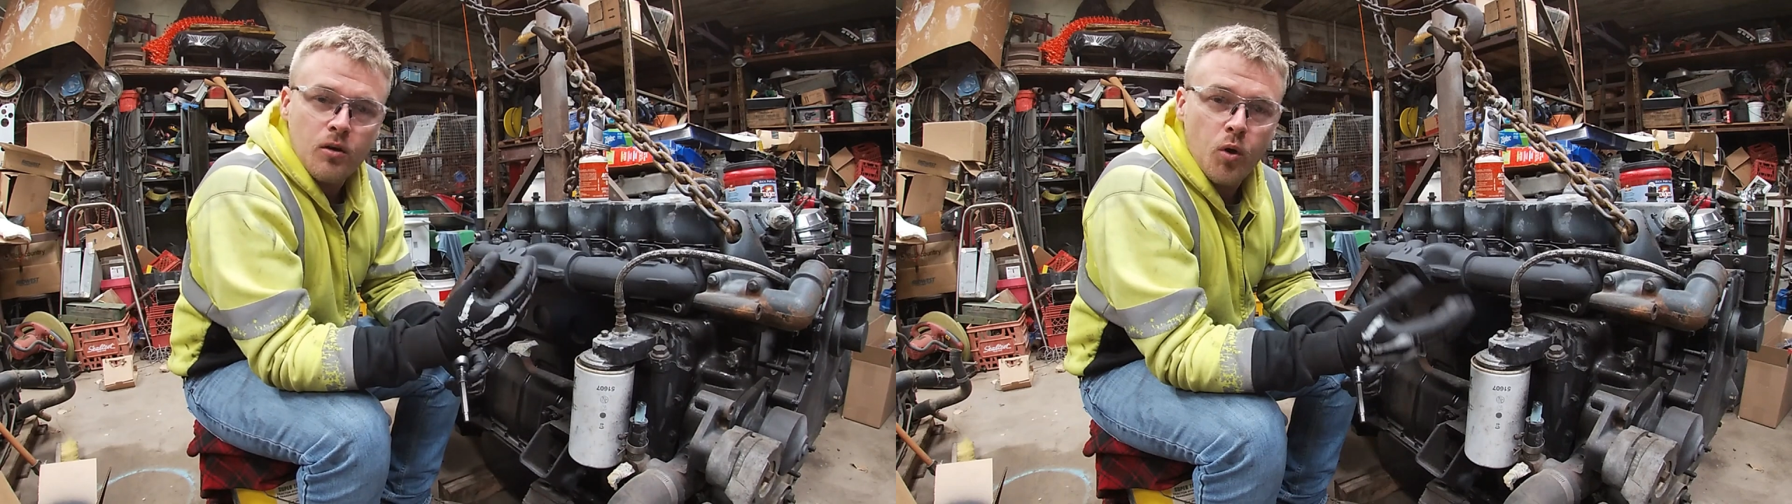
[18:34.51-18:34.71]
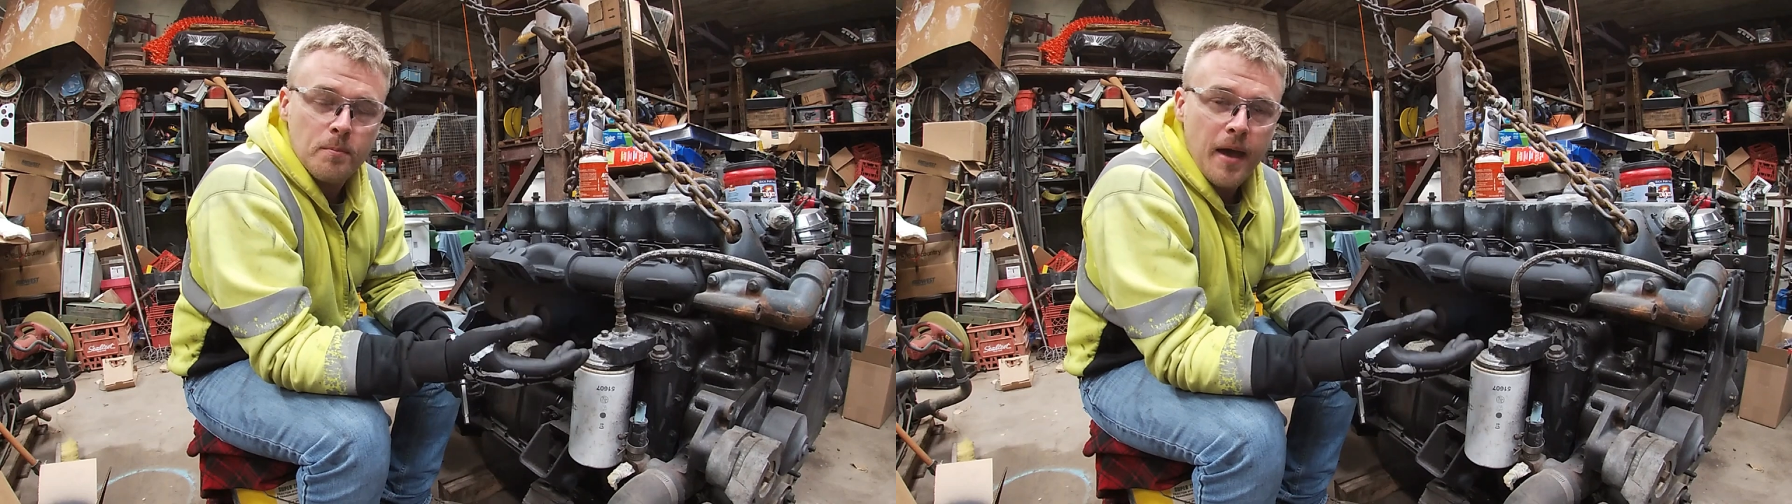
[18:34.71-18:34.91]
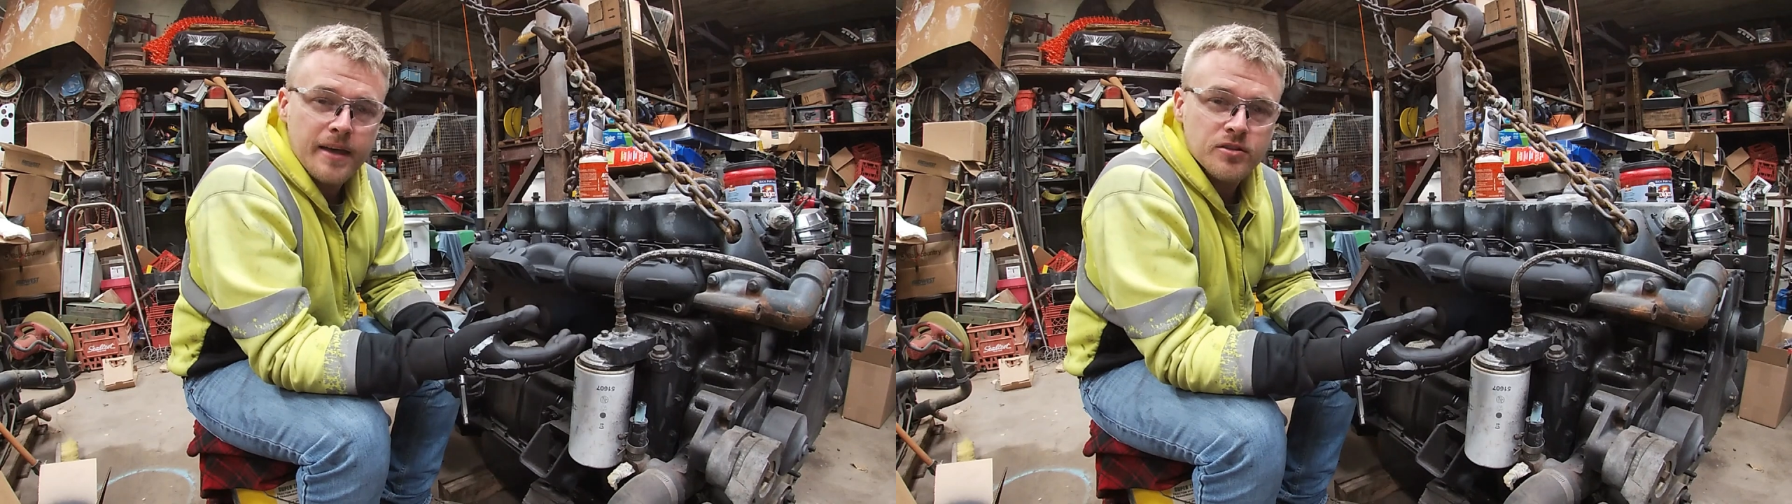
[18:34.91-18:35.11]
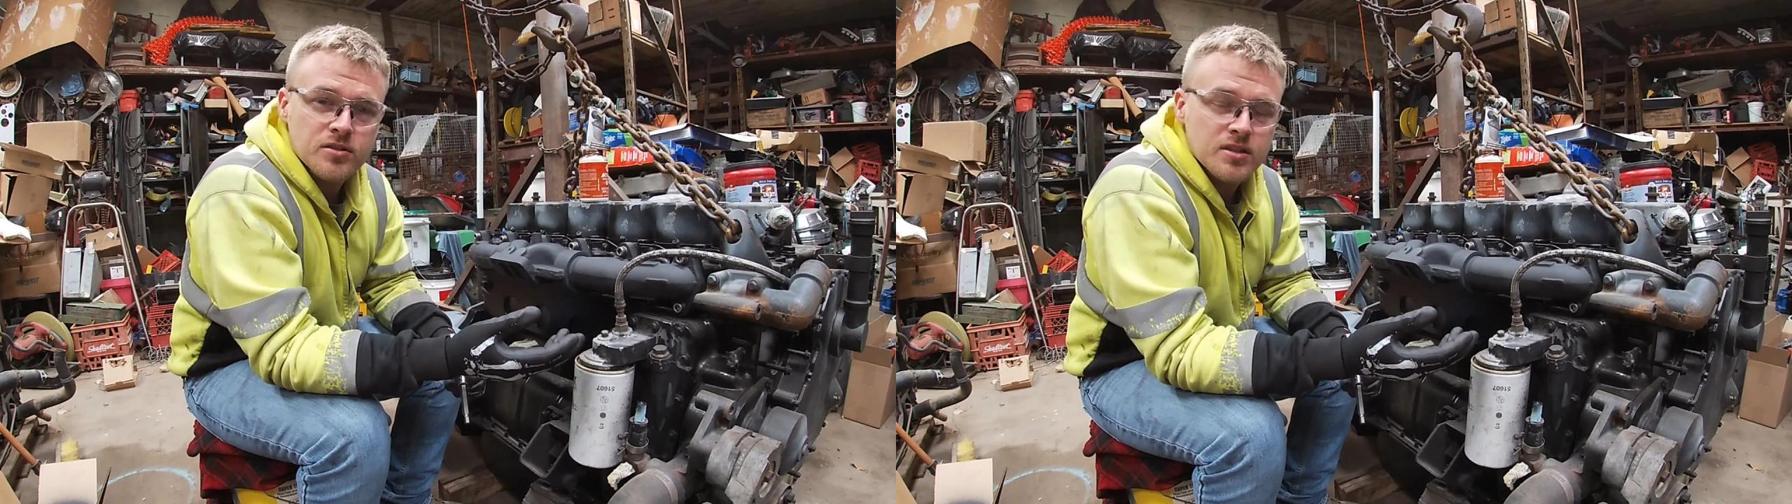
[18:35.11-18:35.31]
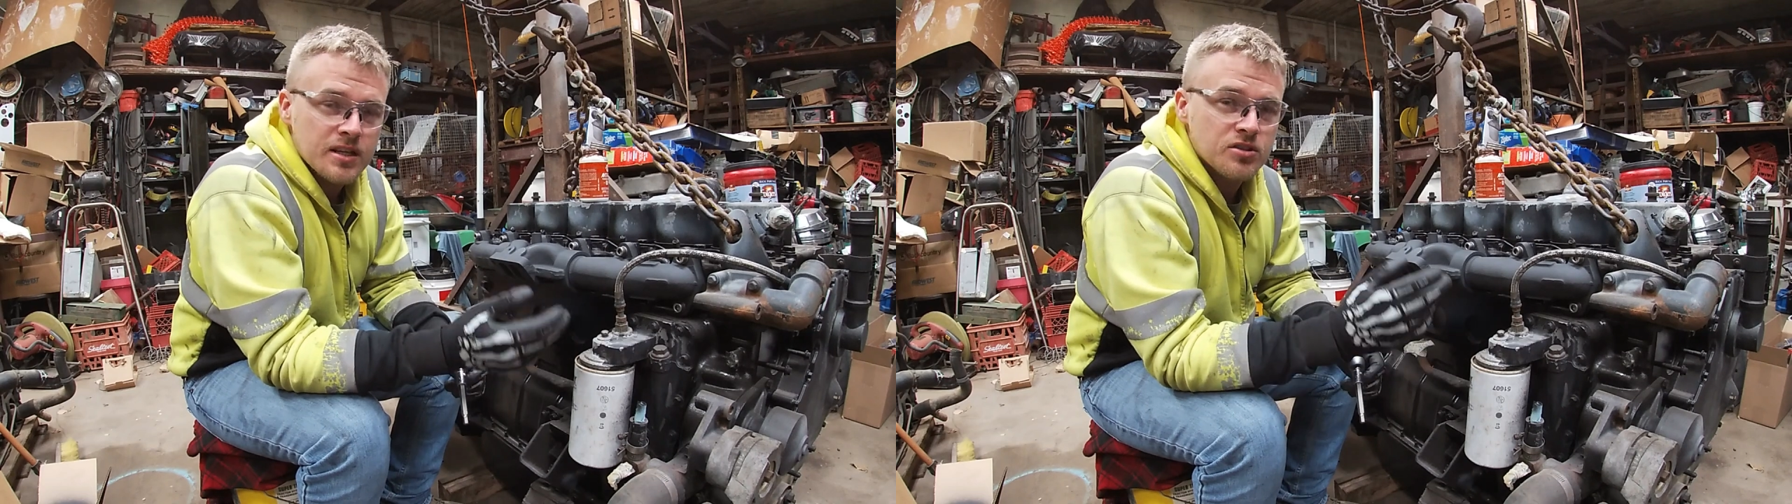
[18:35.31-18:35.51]
What
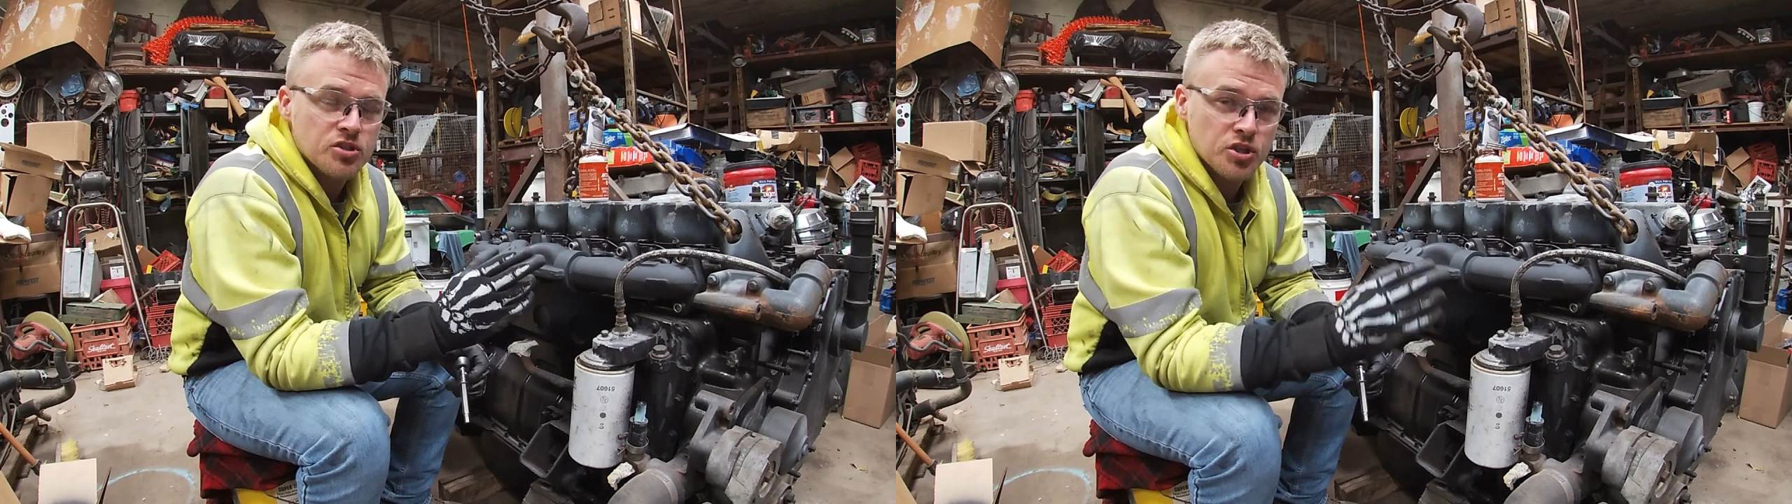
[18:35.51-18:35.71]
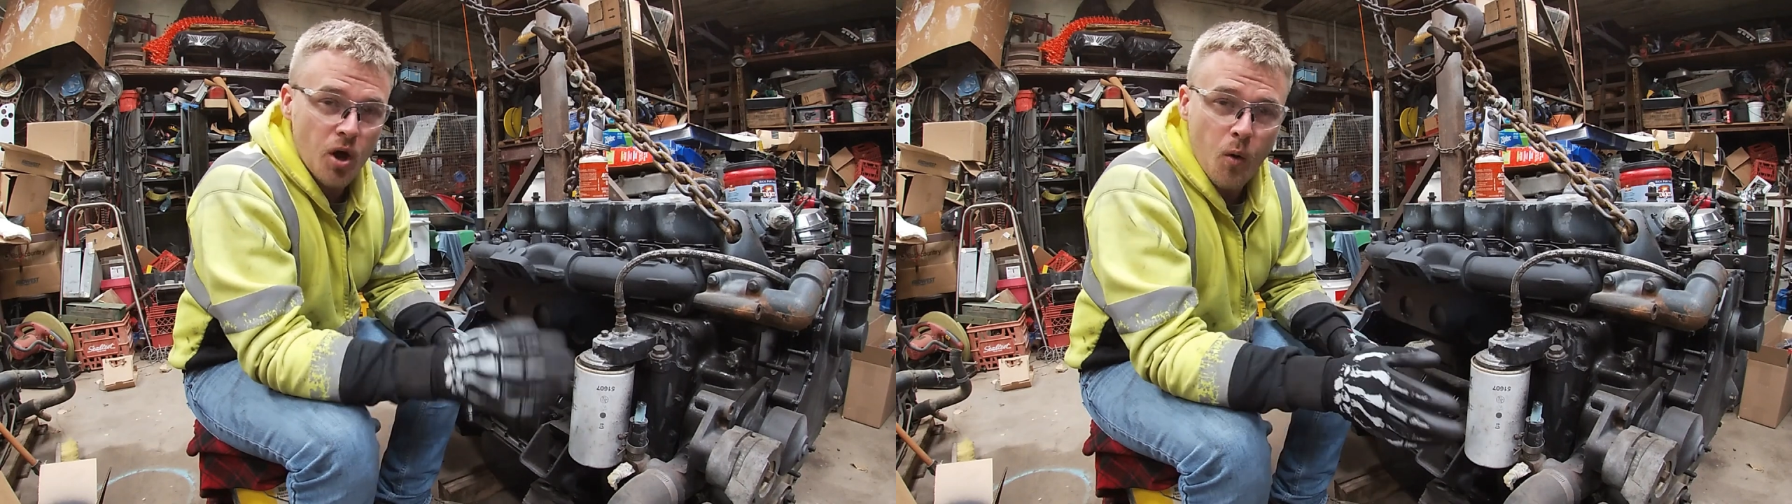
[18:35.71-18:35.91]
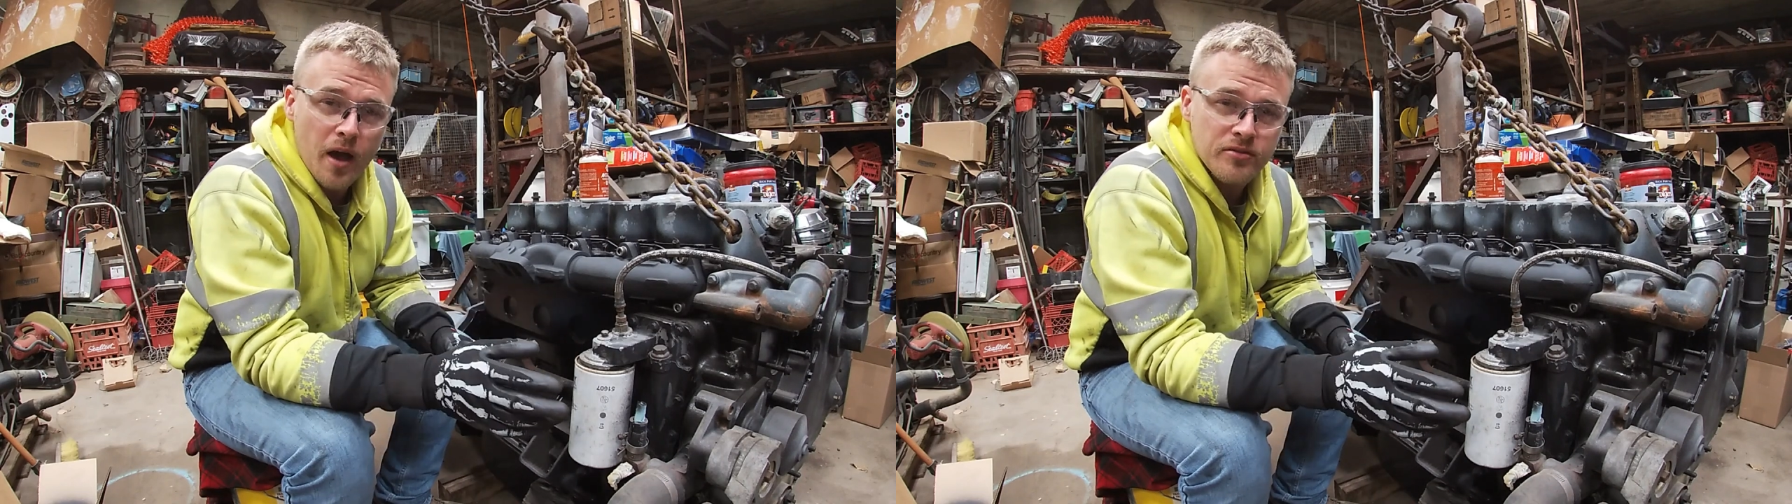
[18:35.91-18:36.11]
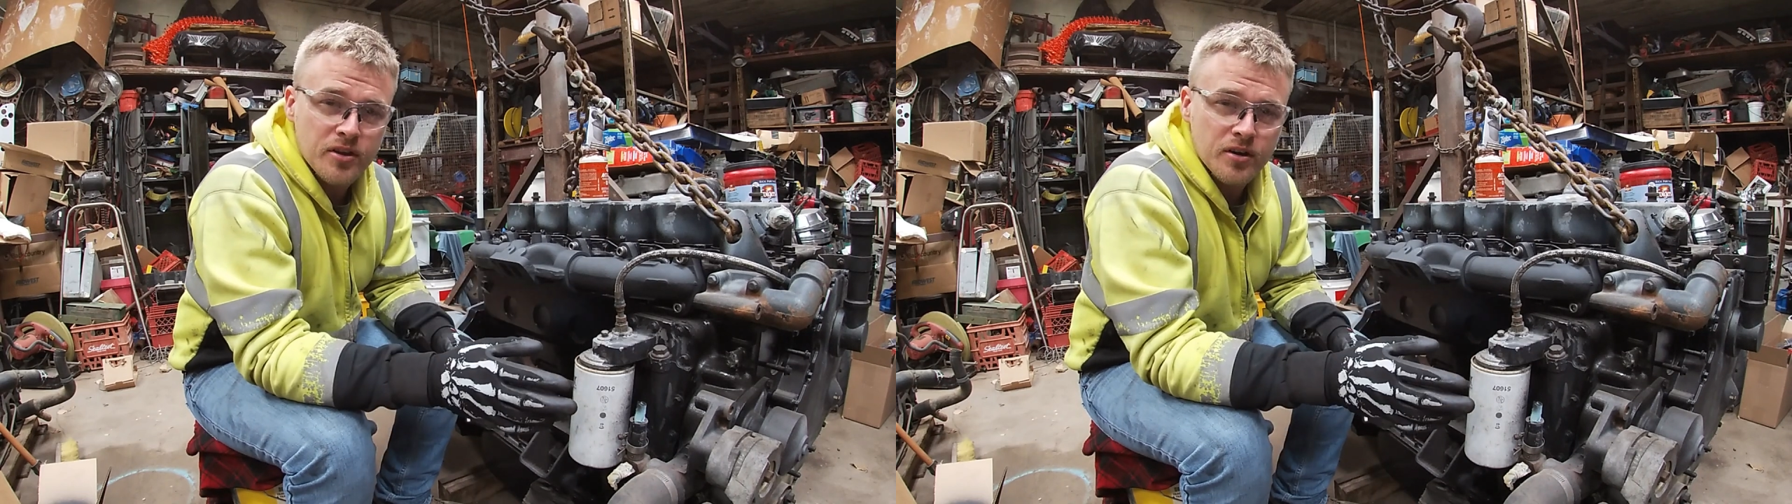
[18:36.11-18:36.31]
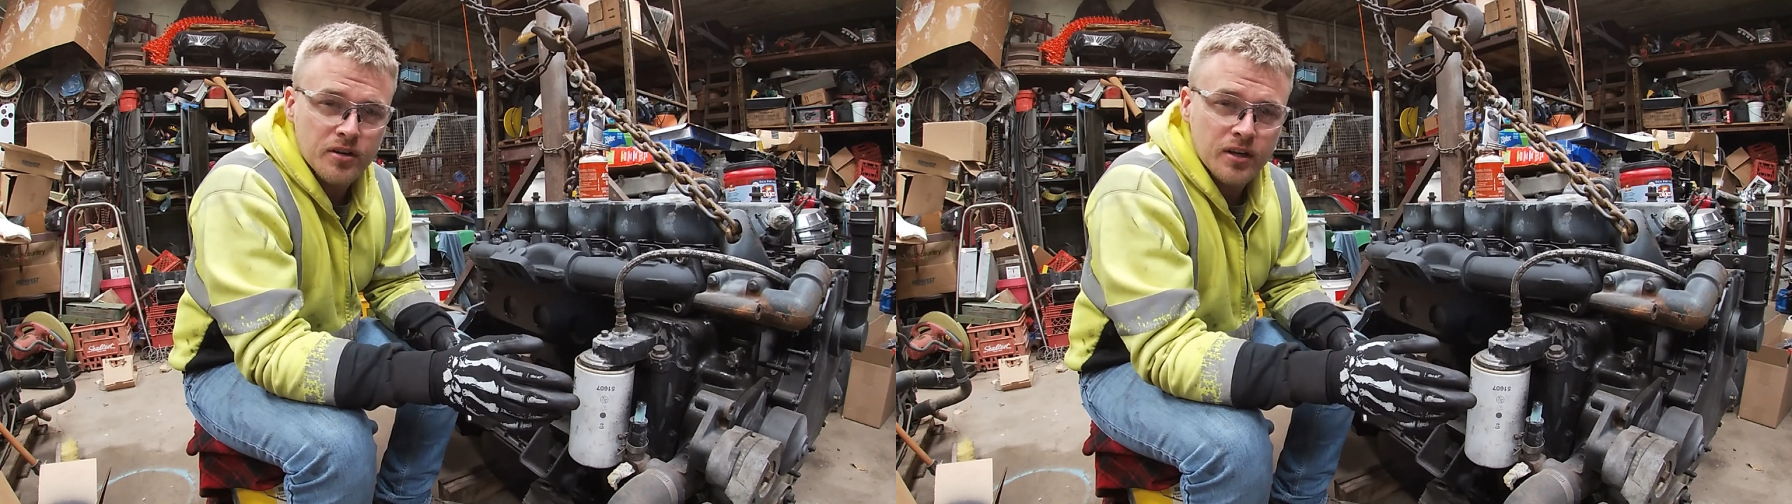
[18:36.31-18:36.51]
matters is that you go out
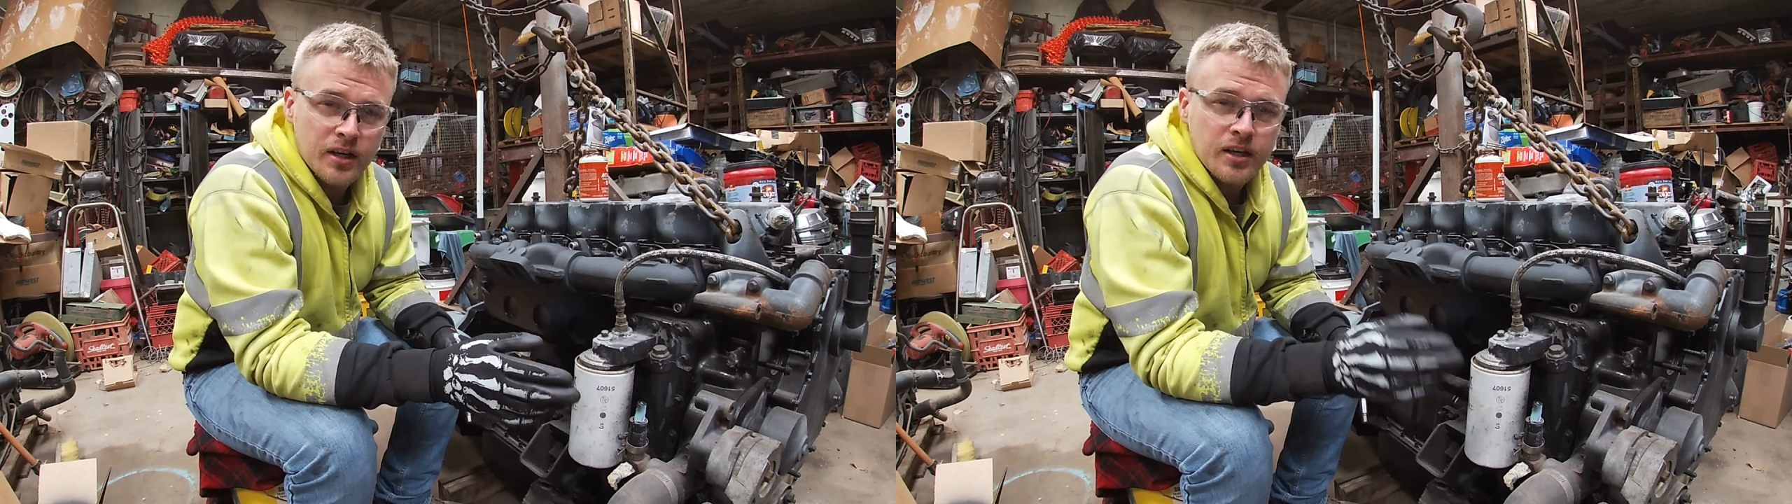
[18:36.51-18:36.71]
there,